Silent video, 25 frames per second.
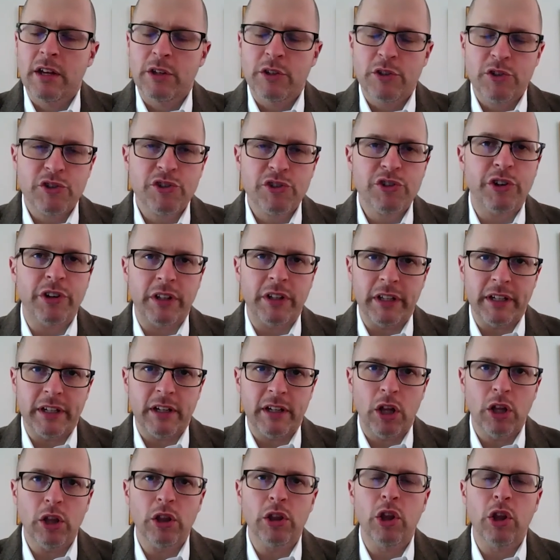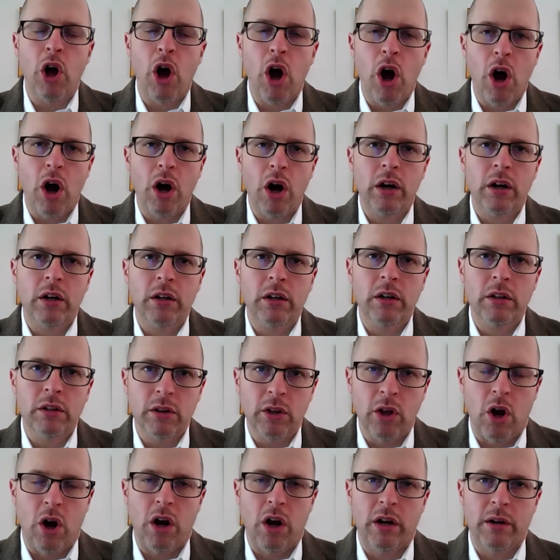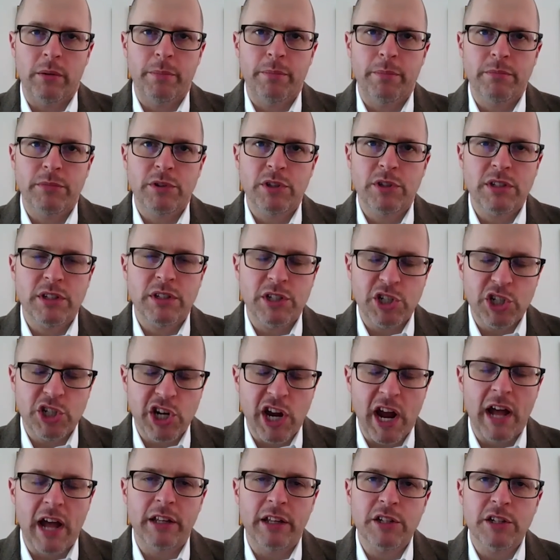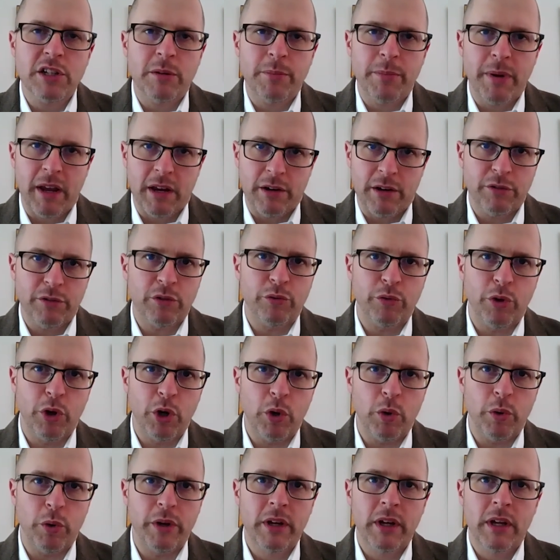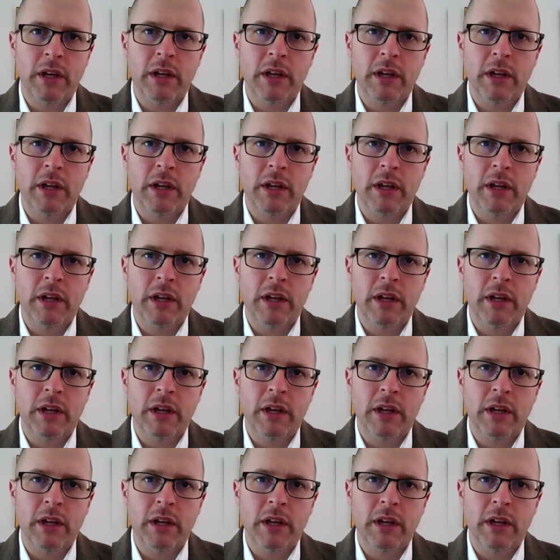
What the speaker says: Certainly, a long, long, challenging, painful road.